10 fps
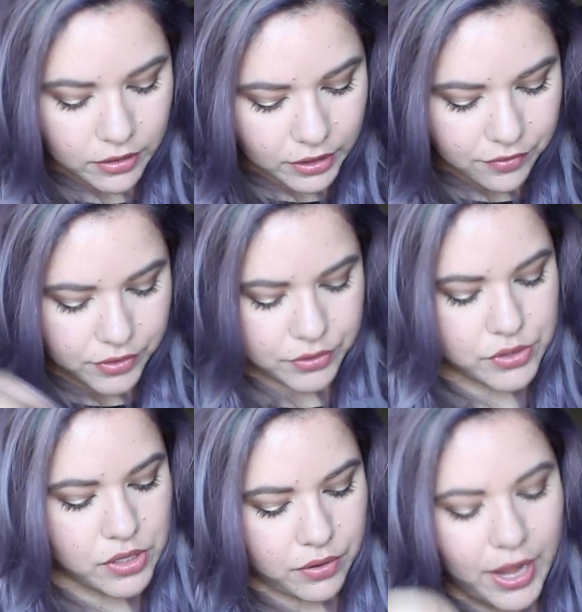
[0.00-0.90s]
Love
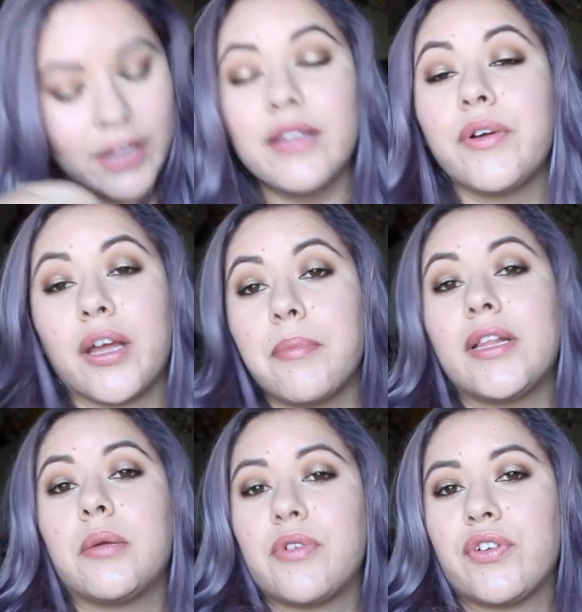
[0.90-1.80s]
those though. Highly
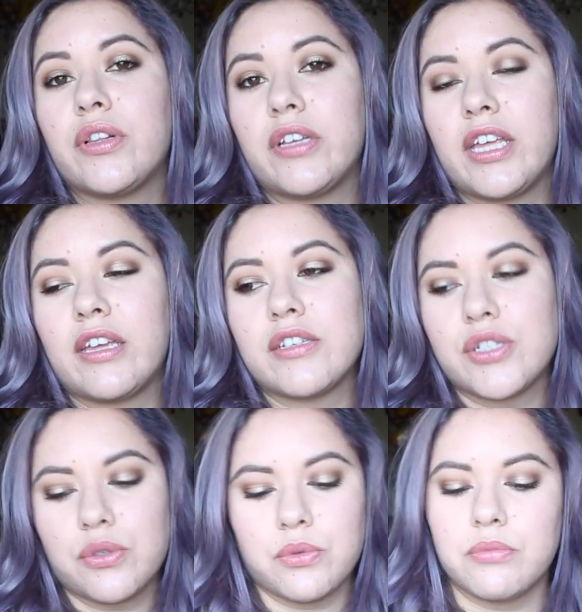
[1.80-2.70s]
recommend them if you're looking
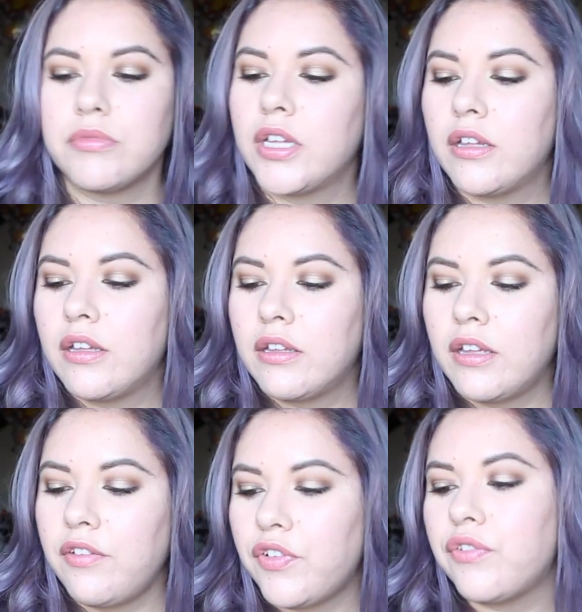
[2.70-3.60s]
into,
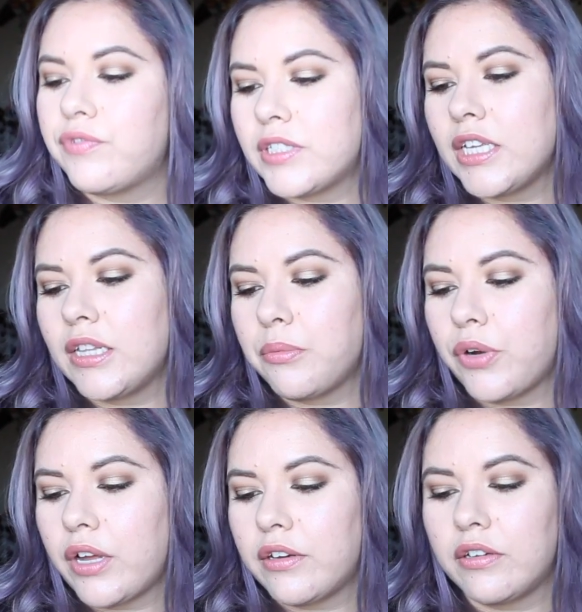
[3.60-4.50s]
if you've seen them
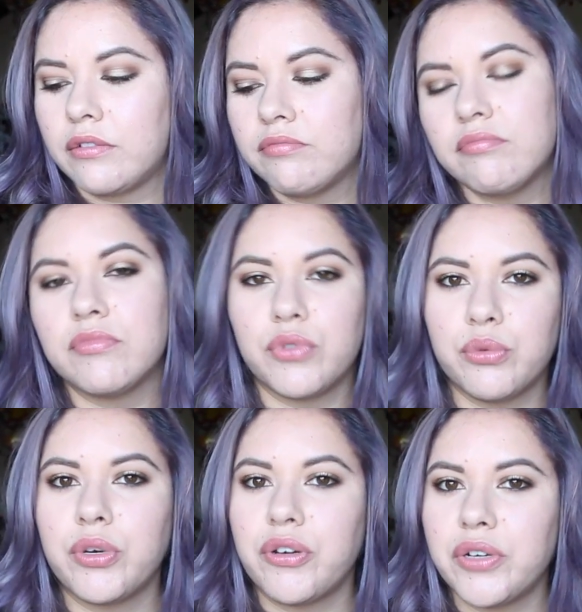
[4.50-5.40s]
around and were
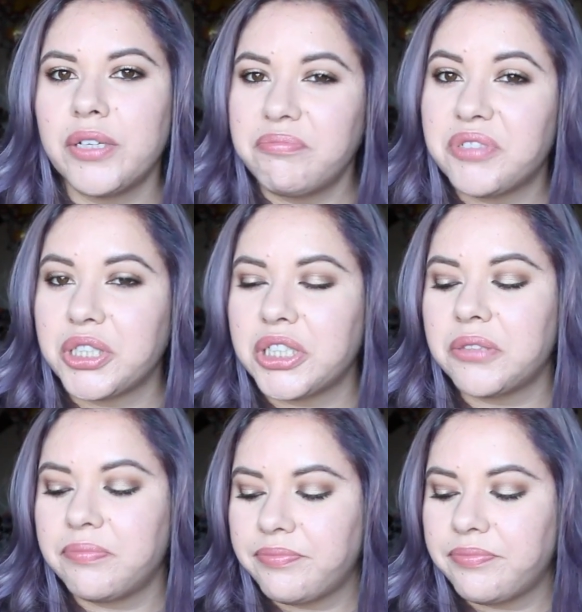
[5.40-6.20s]
wondering. They're good.